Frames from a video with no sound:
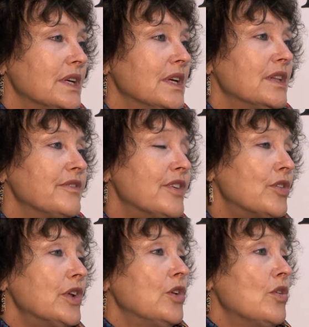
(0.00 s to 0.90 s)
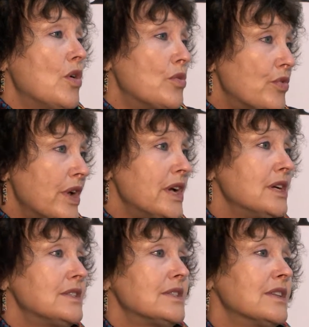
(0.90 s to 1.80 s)
Yeah, the very low
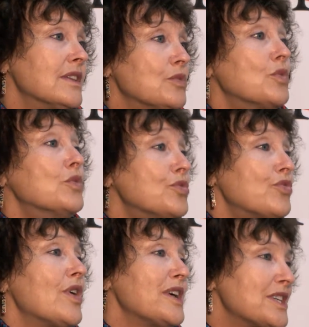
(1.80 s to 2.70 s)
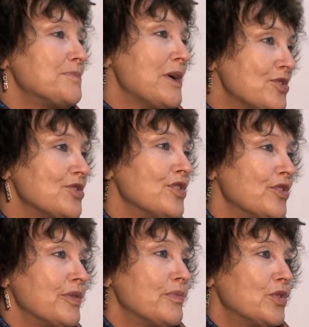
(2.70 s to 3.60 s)
rates and the ultra
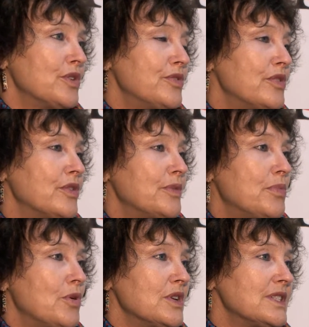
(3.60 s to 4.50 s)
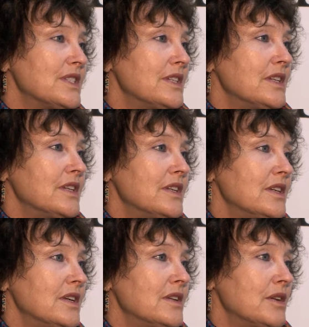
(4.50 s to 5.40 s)
expansionary monetary
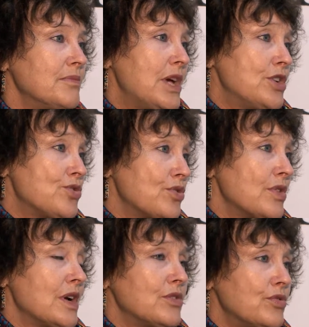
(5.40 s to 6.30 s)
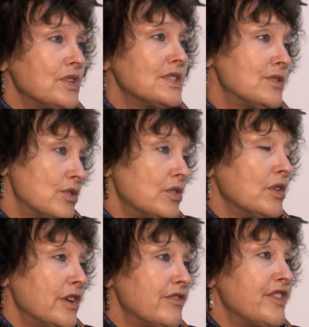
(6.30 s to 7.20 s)
policy in major countries
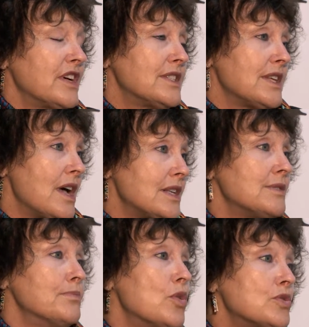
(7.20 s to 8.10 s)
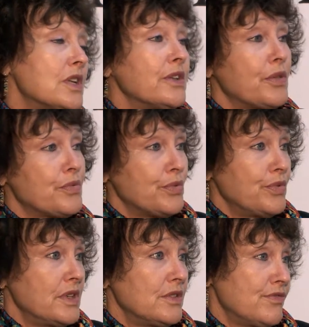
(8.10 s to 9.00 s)
certainly affects us, mostly through
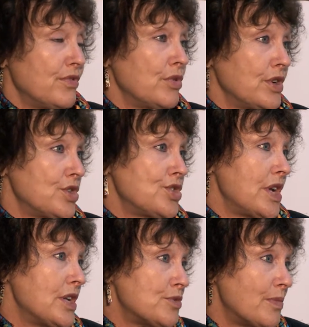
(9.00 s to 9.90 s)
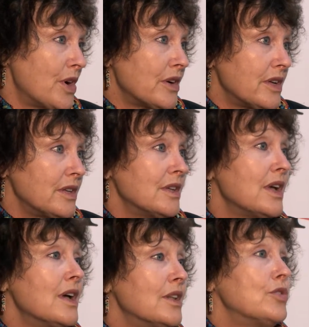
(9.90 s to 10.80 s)
the foreign exchange market.
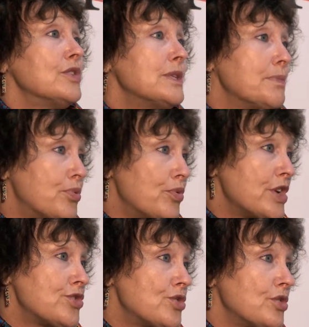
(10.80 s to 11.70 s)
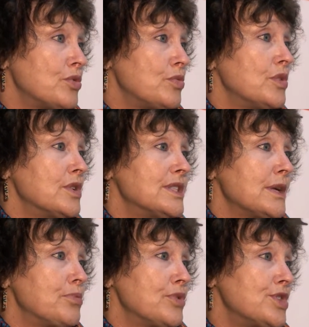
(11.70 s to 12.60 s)
There is a pressure towards
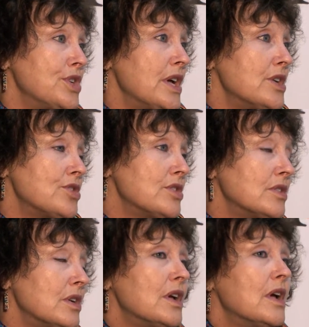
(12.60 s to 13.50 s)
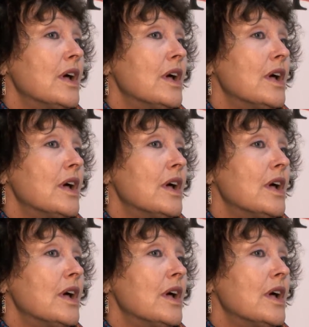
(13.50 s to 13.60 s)
appreciation.